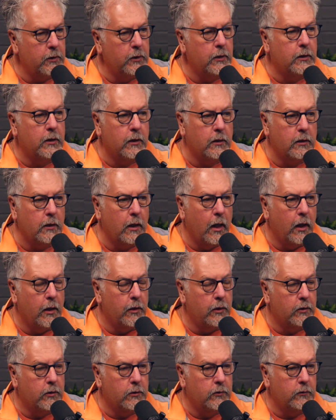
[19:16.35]
you could
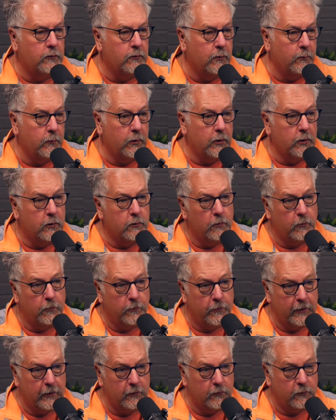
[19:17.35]
do some really cool
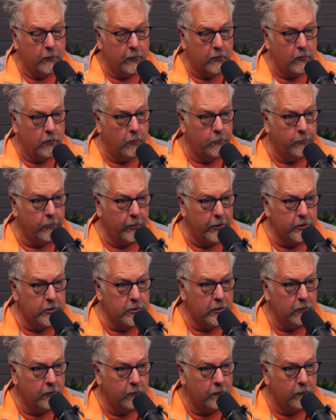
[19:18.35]
things with
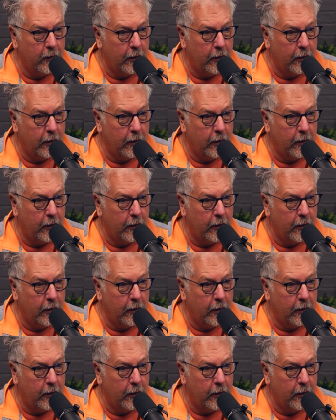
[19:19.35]
corporations.